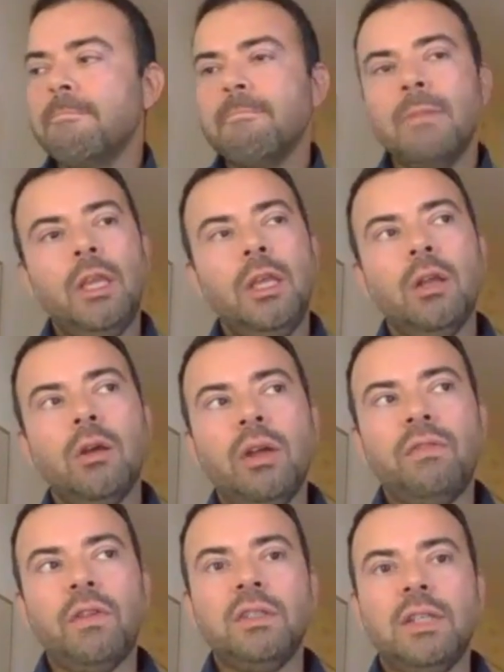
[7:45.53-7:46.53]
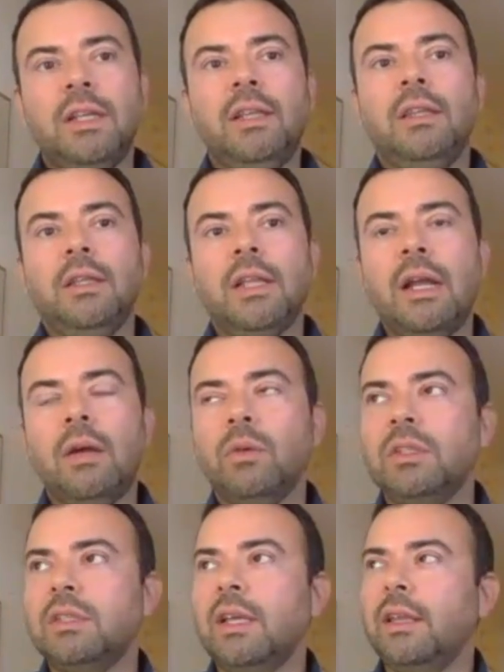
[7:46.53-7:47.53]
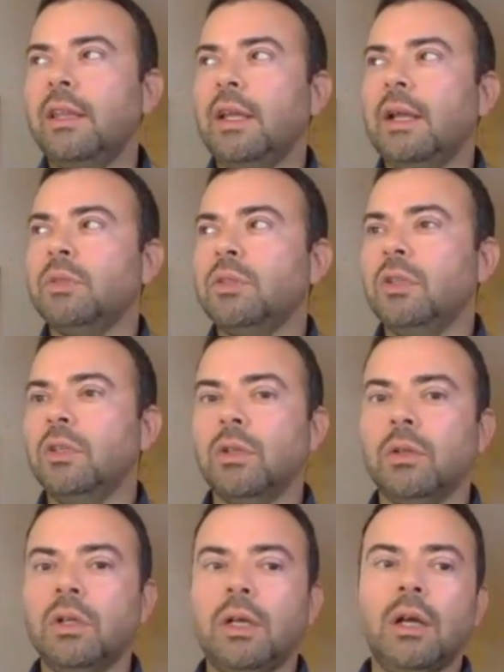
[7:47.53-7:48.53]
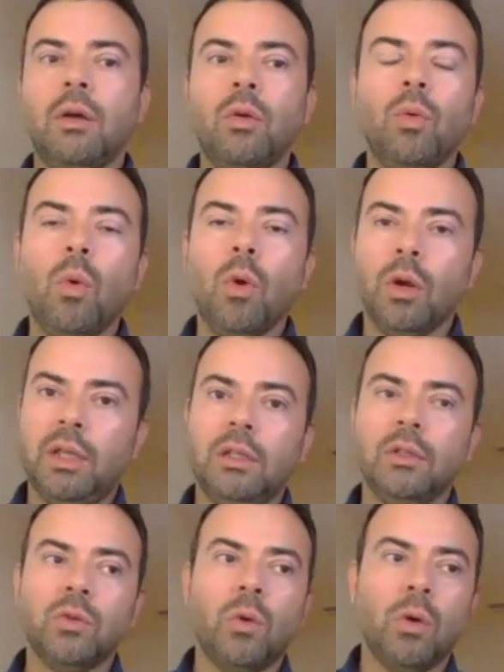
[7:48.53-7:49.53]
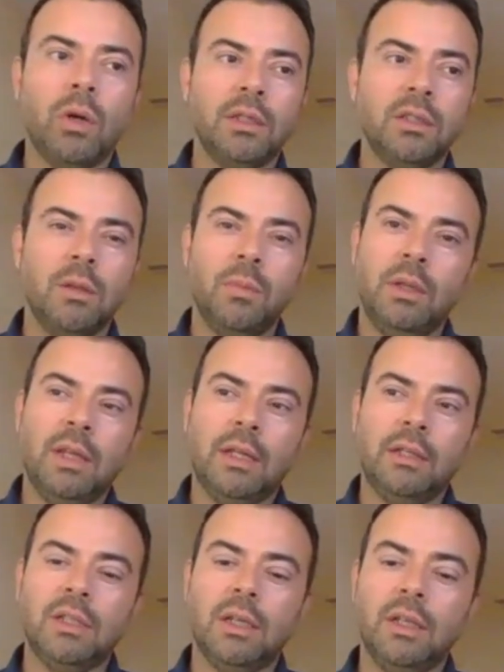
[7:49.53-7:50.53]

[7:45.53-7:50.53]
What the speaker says: You know, if there's anything that I would say that I'm still working toward and something that